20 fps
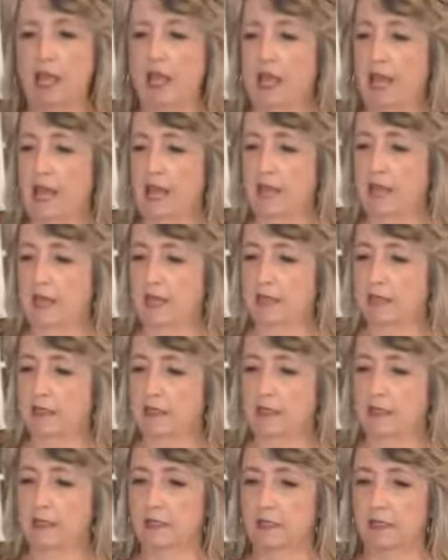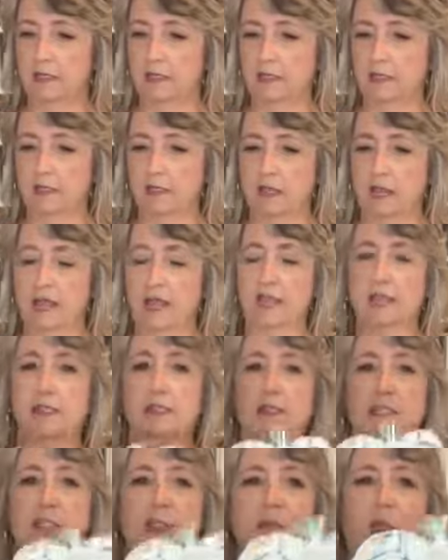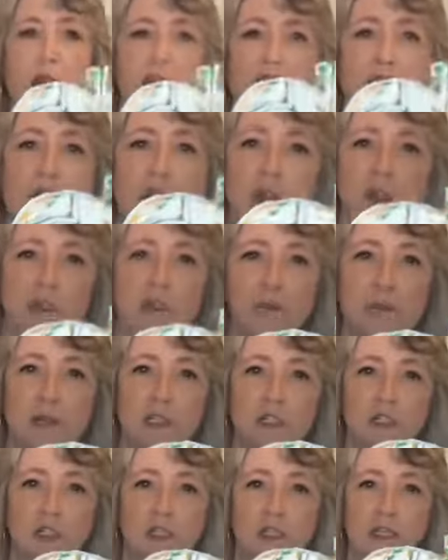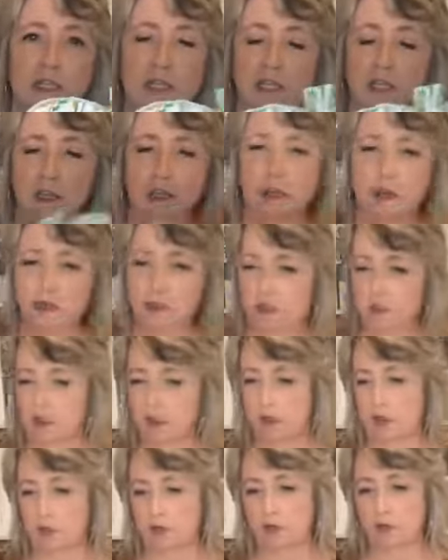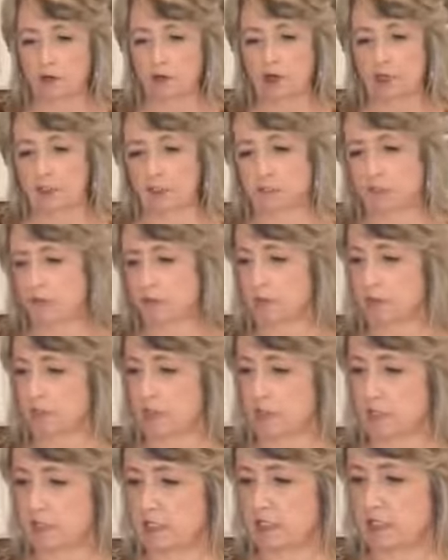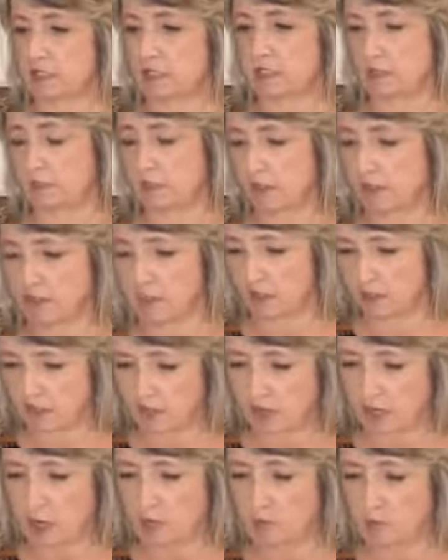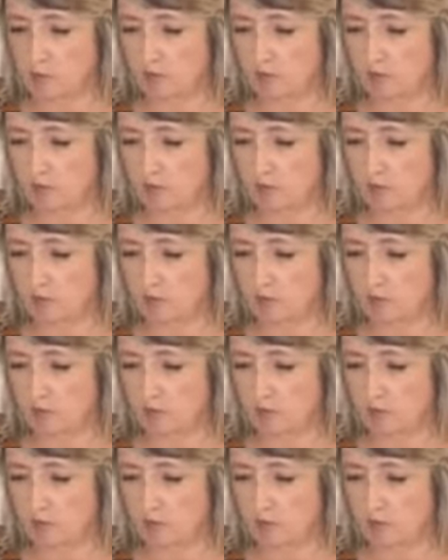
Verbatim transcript: And I can see right here especially where I just really didn't do a good job,